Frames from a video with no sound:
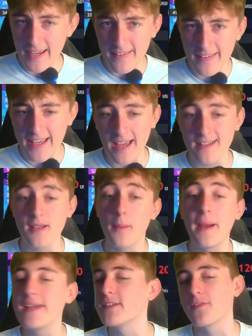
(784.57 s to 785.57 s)
indicators
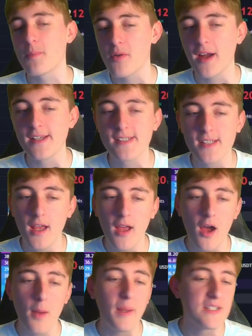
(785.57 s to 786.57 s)
are based off the price.
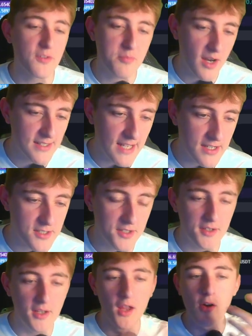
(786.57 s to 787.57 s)
Based off price
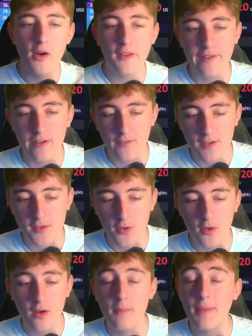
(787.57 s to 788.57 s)
action or anything of the
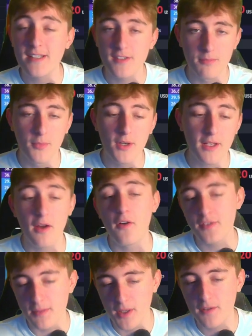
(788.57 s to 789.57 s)
sort, and based off money.
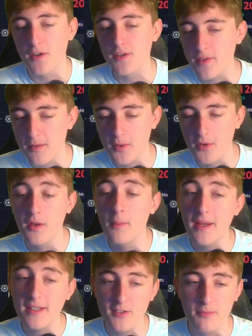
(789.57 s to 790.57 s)
Obviously, money flow is very
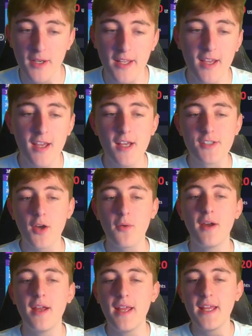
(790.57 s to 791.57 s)
important. Based off money.
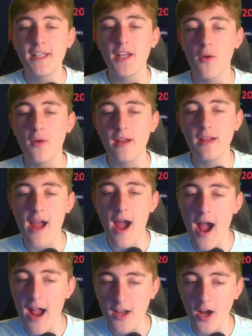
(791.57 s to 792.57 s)
So,
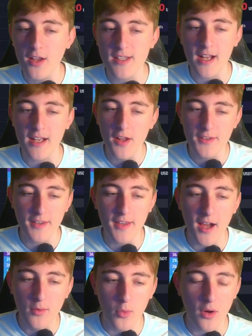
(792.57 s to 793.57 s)
I can't
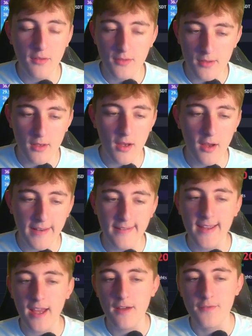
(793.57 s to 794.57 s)
deny one
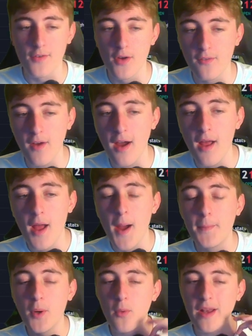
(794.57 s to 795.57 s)
indicator for another.
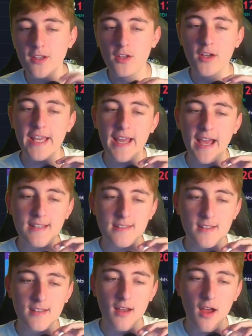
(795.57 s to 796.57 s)
But when you're looking at